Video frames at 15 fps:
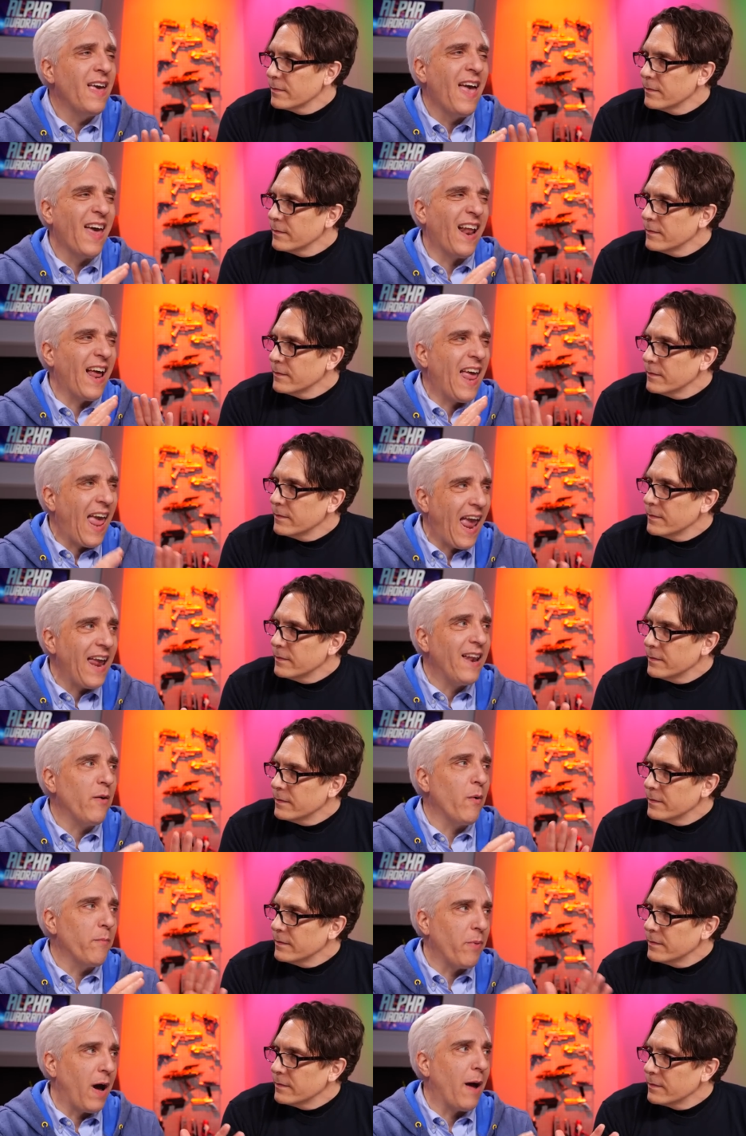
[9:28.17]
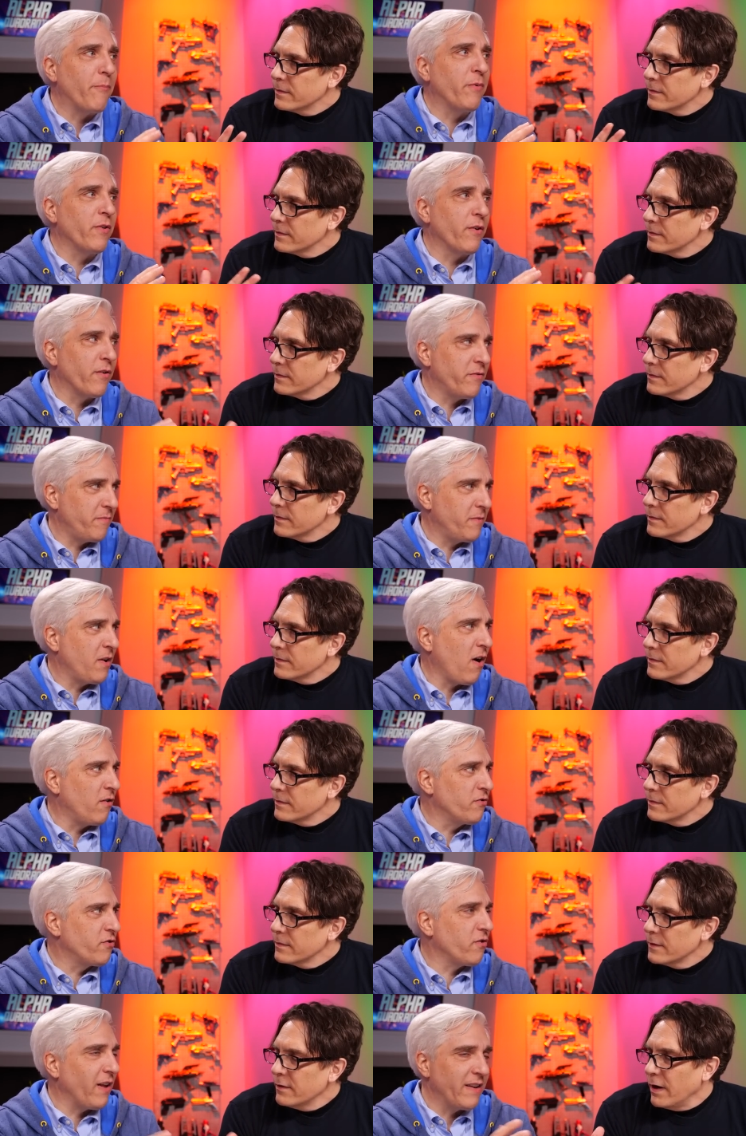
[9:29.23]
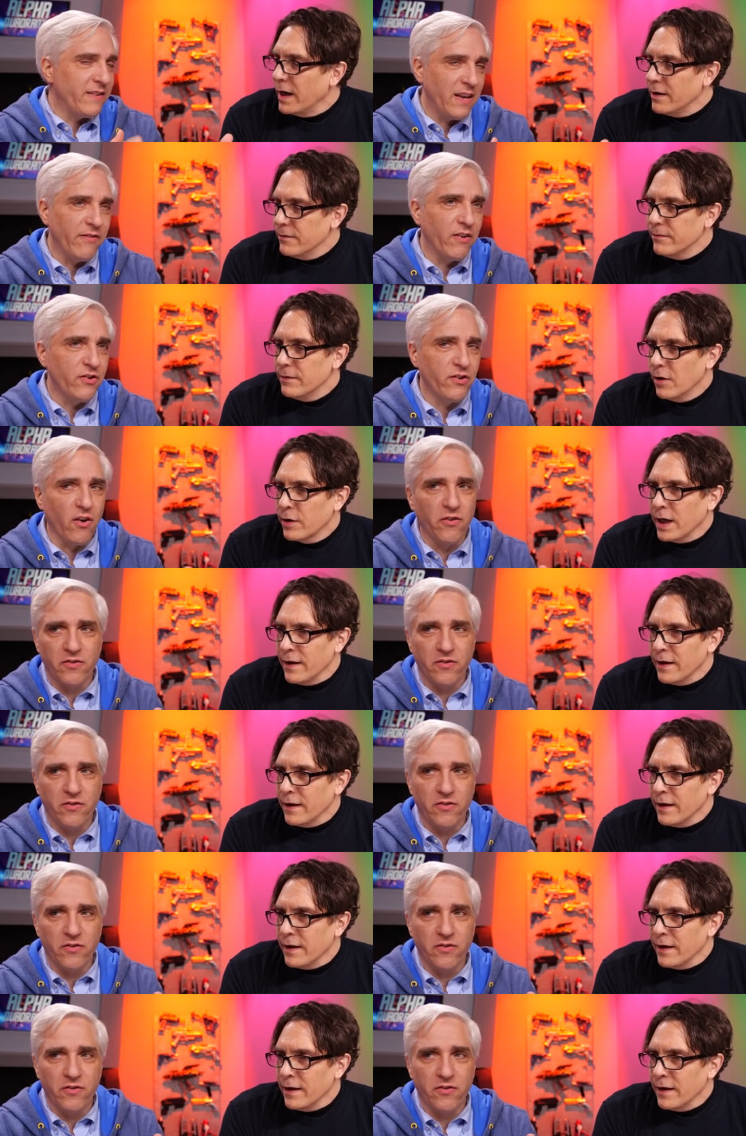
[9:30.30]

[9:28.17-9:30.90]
Speaker 1: and I hate it when popular culture like right. TV shows okay,